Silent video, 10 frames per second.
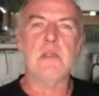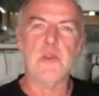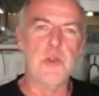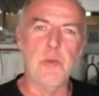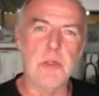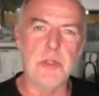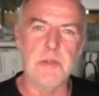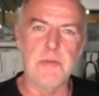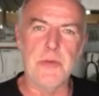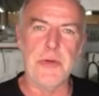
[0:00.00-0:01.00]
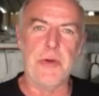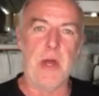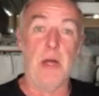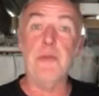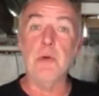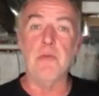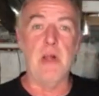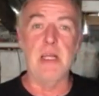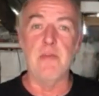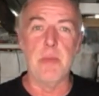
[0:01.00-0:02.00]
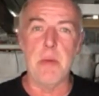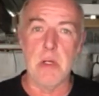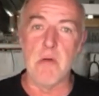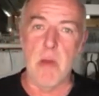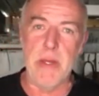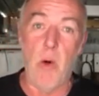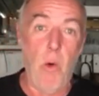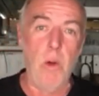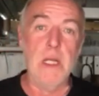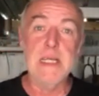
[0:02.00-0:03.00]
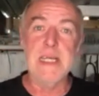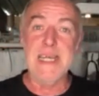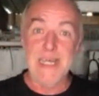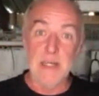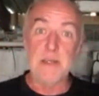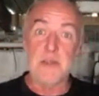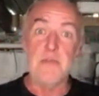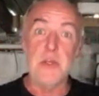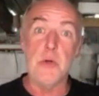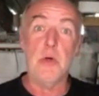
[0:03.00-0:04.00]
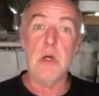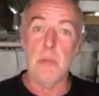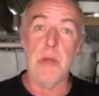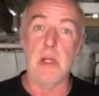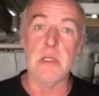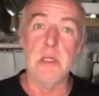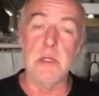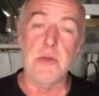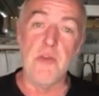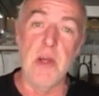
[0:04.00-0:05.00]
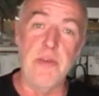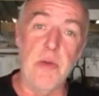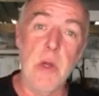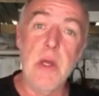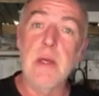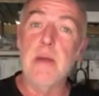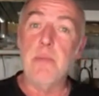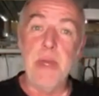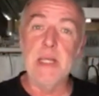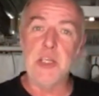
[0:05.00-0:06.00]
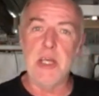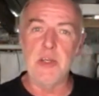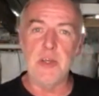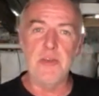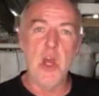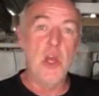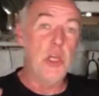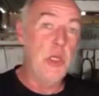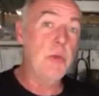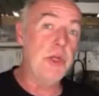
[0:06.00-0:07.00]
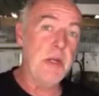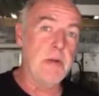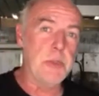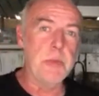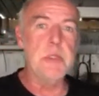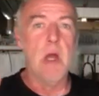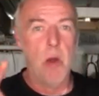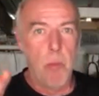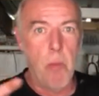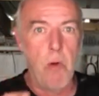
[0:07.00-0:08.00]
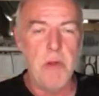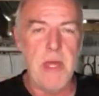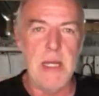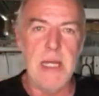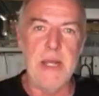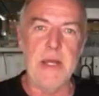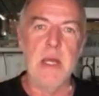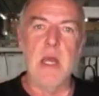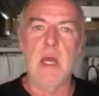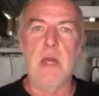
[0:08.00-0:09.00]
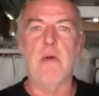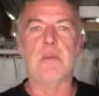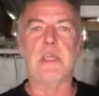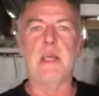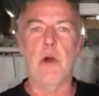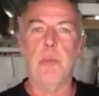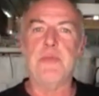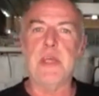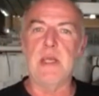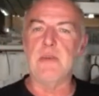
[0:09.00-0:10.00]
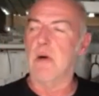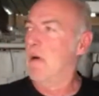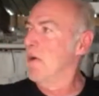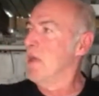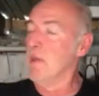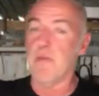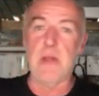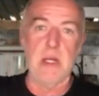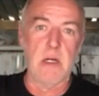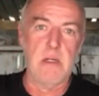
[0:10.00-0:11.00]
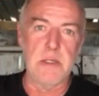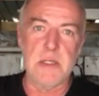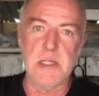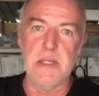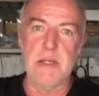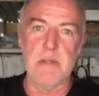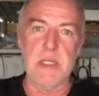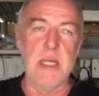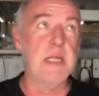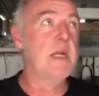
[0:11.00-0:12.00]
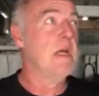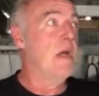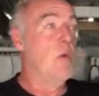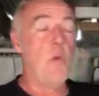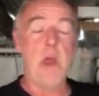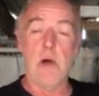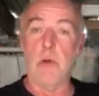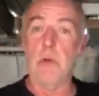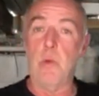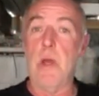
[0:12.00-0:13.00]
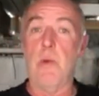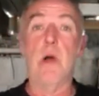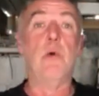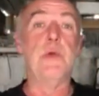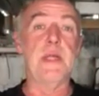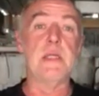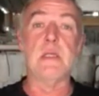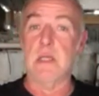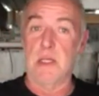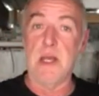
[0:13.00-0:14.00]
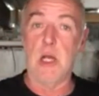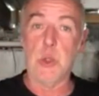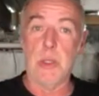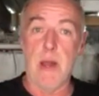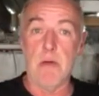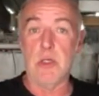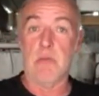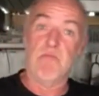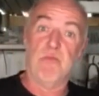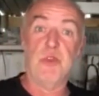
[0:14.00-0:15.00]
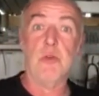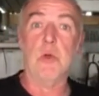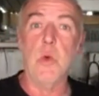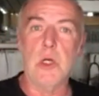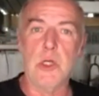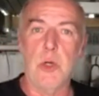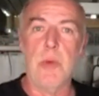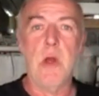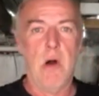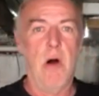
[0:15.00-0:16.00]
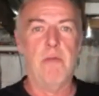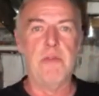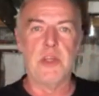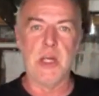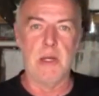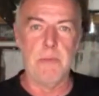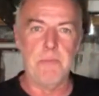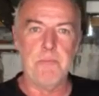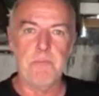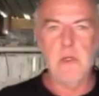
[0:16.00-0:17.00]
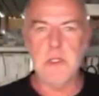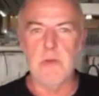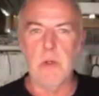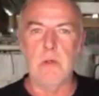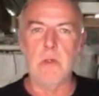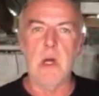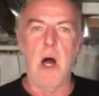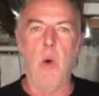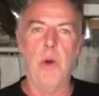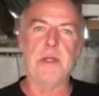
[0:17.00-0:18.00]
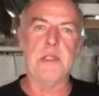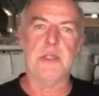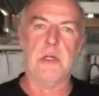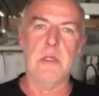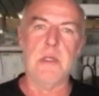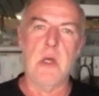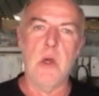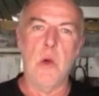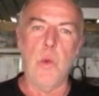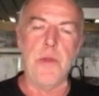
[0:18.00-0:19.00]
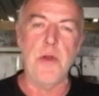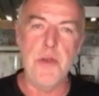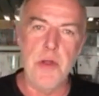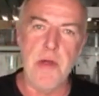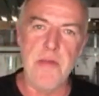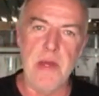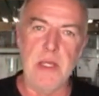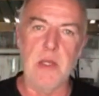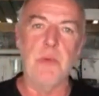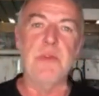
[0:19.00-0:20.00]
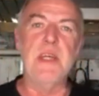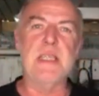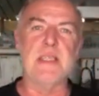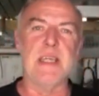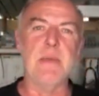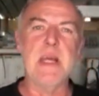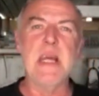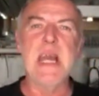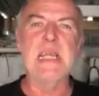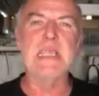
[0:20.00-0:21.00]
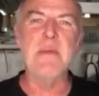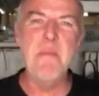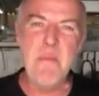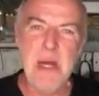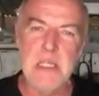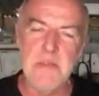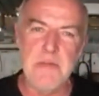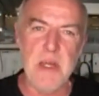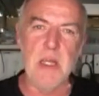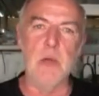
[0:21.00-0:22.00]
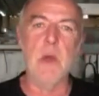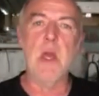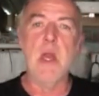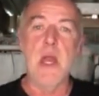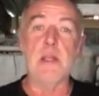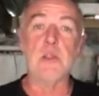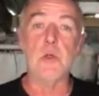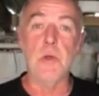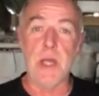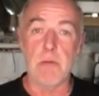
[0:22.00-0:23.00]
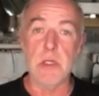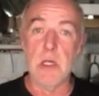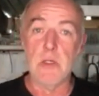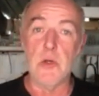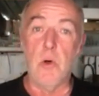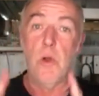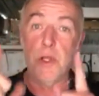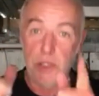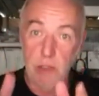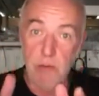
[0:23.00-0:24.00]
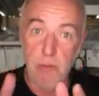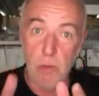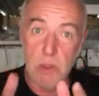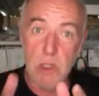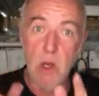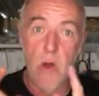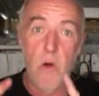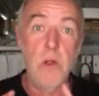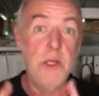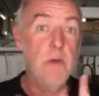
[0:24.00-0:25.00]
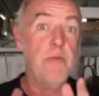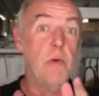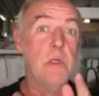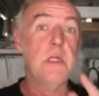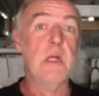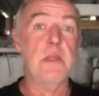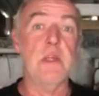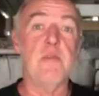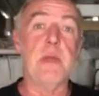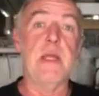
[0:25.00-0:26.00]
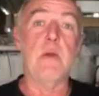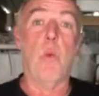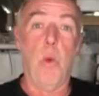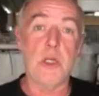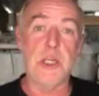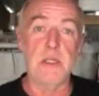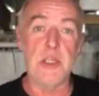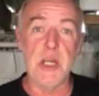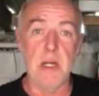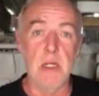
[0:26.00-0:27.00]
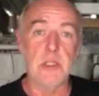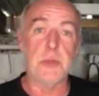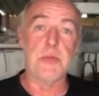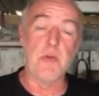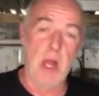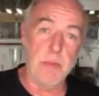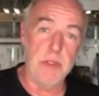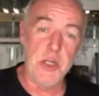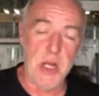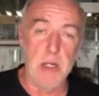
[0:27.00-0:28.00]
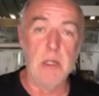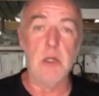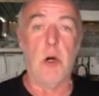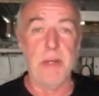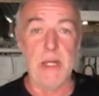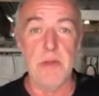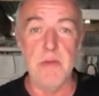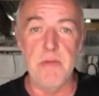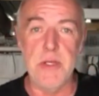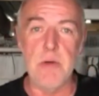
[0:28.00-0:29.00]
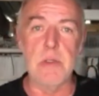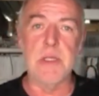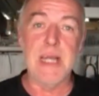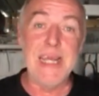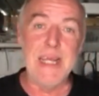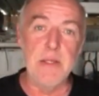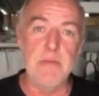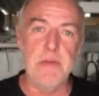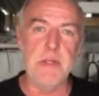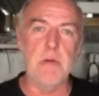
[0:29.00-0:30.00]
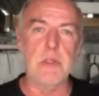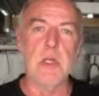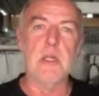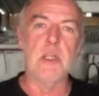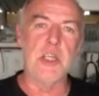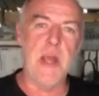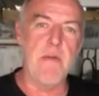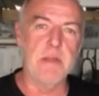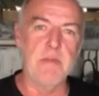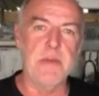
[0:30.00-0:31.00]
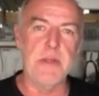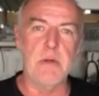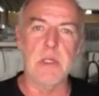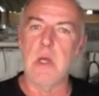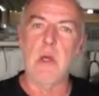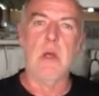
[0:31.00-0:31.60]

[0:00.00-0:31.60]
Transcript: So much stuff going on. I don't know if I'll even be able to cram it all into this video, but I'll certainly try to. Big changes, huge announcements, more on that later. And obviously, updates on the fleet of cars that are sitting outside and where we are with this, the actual garage stroke workshop of the channel. First of all, though, I want to start with another thank you. This time, it's a massive thank you, and it's going out to all you folks that have been watching the channel, subscribing to the channel, commenting on the videos, liking the videos, sharing the videos.